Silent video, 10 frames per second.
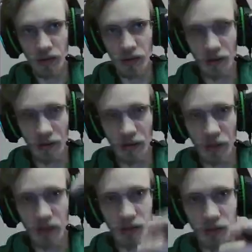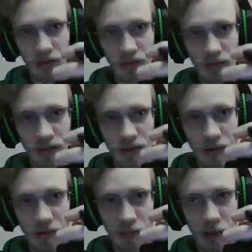you know, your muscles are
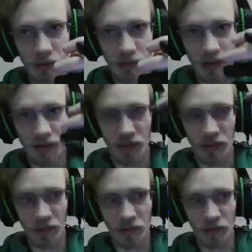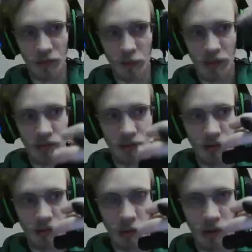probably the last thing to figure out
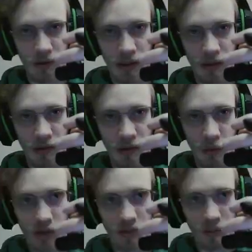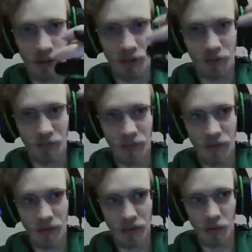where everything wants to be.
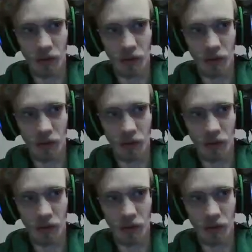So